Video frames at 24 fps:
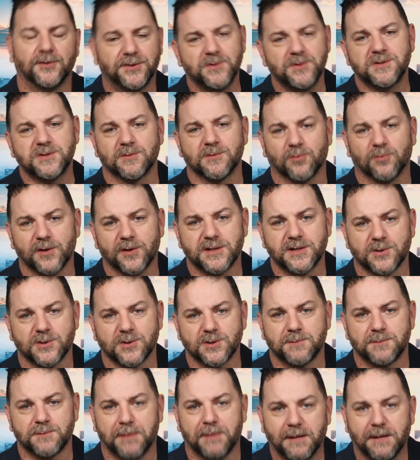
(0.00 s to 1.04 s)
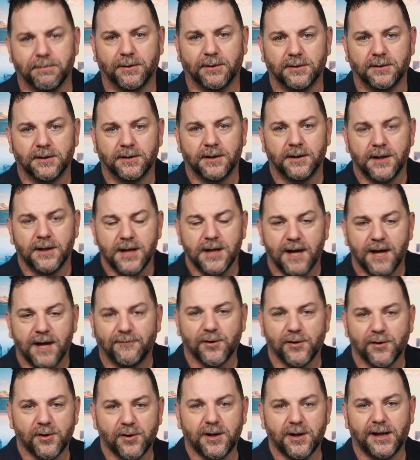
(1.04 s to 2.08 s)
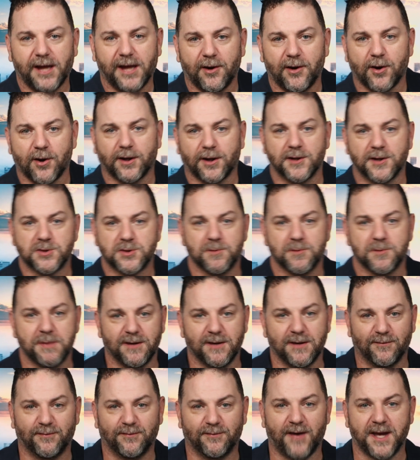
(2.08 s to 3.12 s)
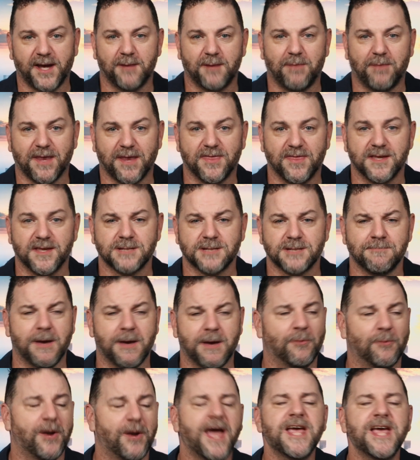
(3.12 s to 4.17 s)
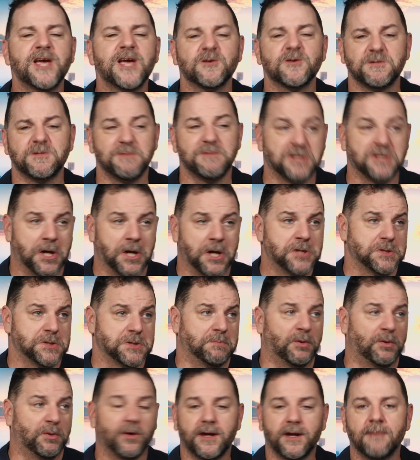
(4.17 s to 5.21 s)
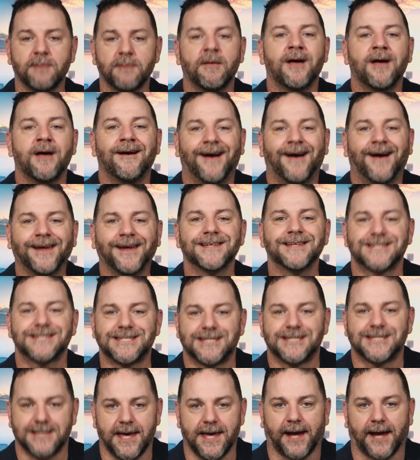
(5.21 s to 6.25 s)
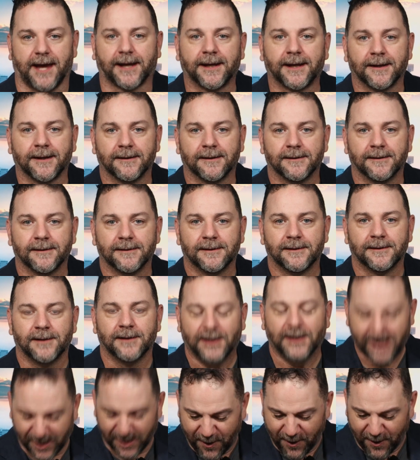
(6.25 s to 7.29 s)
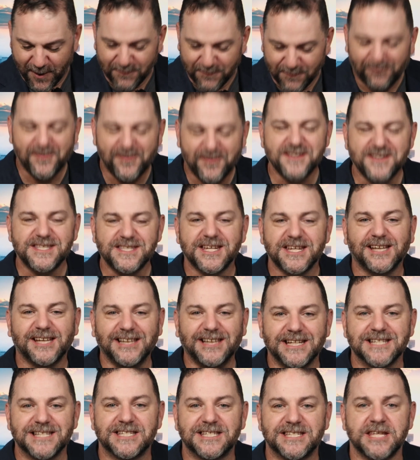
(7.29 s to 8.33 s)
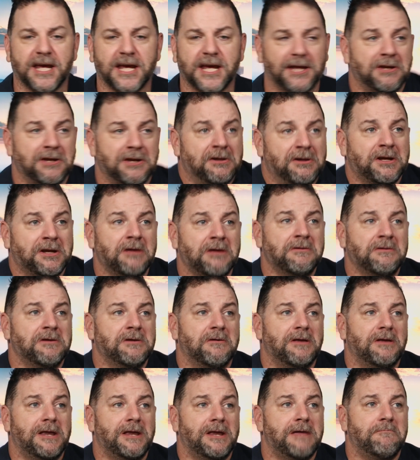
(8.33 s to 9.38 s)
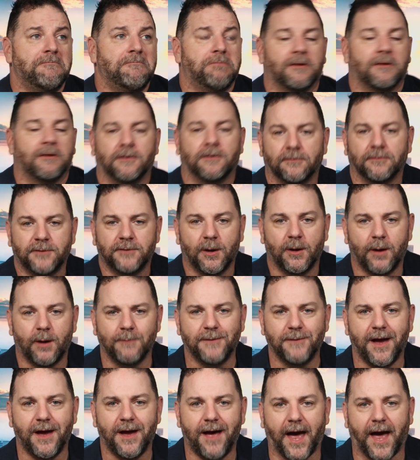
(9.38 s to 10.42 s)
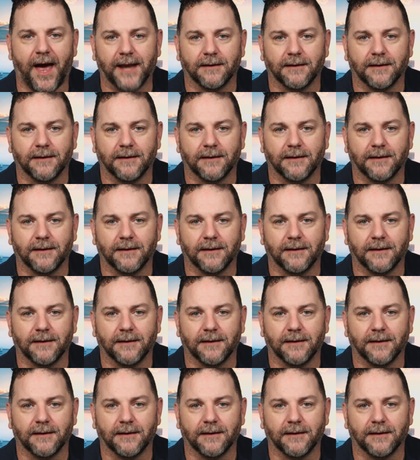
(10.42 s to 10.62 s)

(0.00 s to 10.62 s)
Do some research, people. If you're gonna let our country be divided by this man, when I hear somebody say, I support him, I get sick. Like, physically sick. And they're like, oh, you're a liberal. No, I'm not.